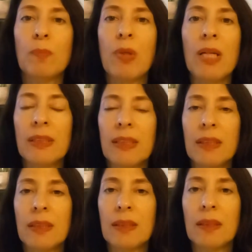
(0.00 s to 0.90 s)

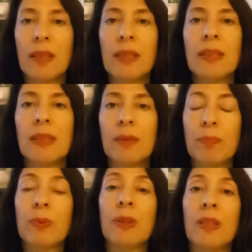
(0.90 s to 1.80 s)
process, let's
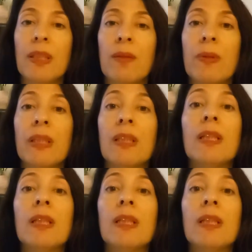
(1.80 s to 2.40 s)
put it that way.